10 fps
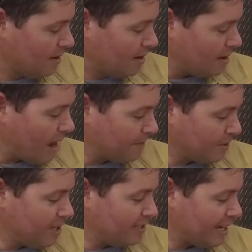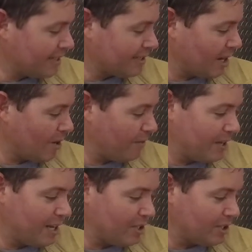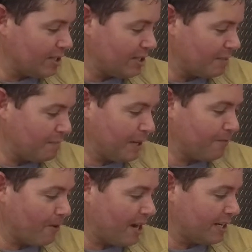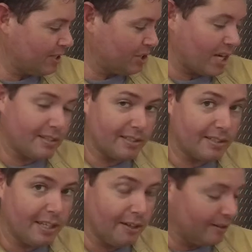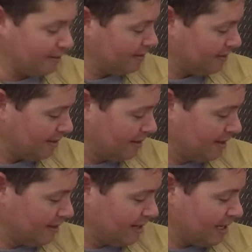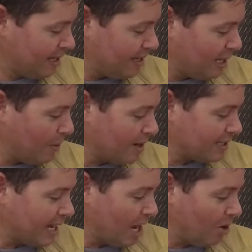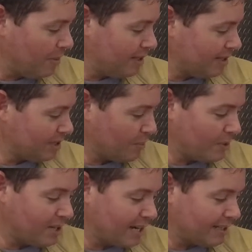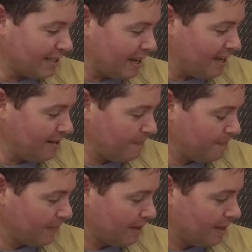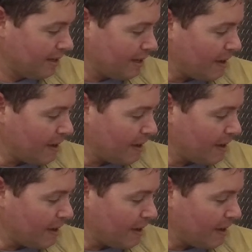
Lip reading: After he takes care of the engines, Big Frank checks his gear. He wears a helmet to protect his head, a